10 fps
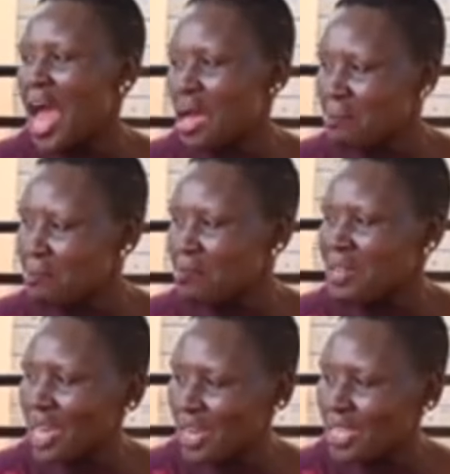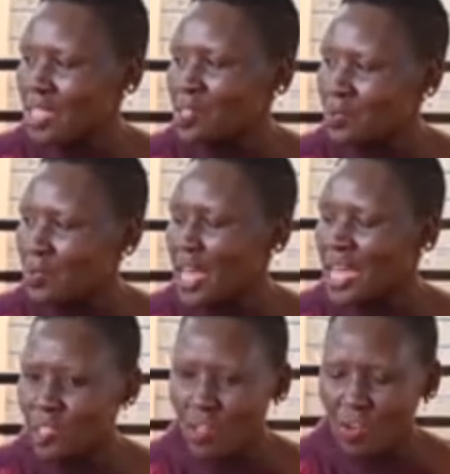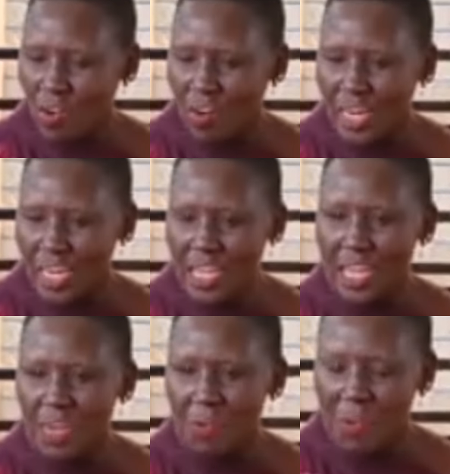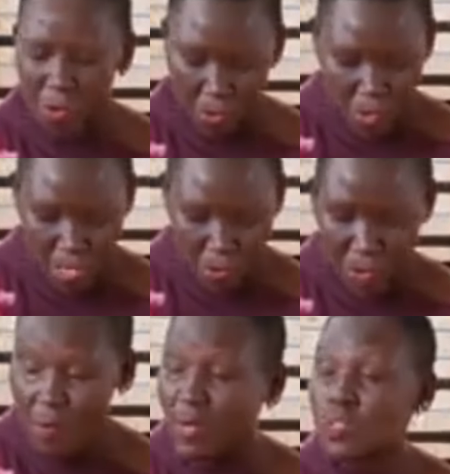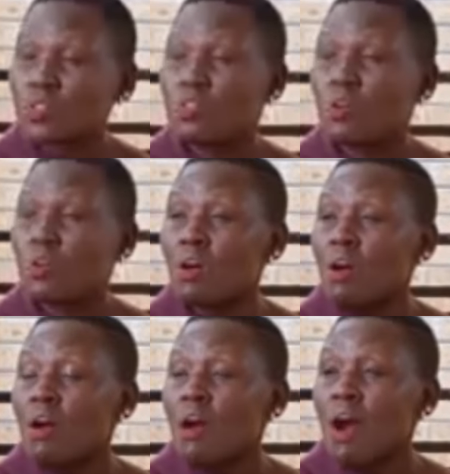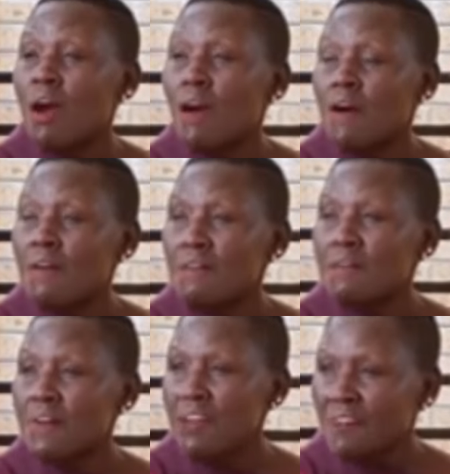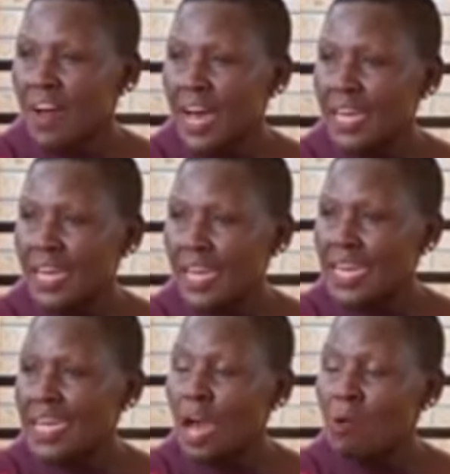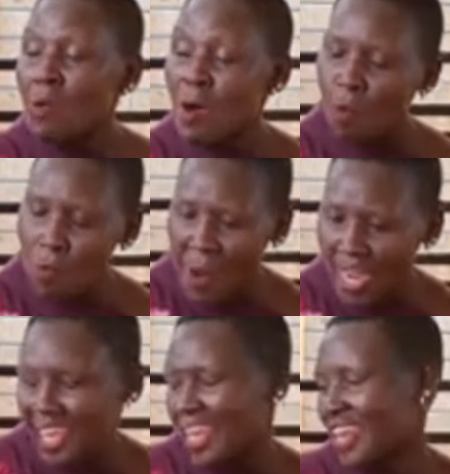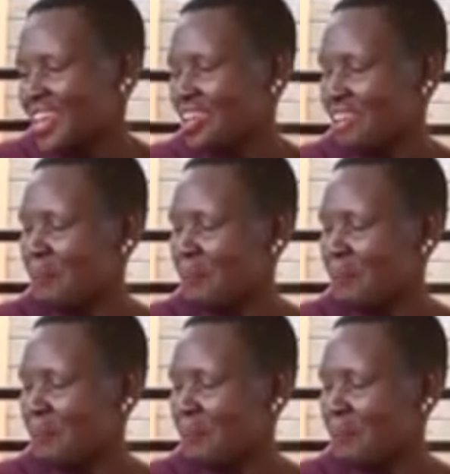And baby girl, that school has grown. Nikienda kwiku ilikuwa na watoto 500, now wako 1K.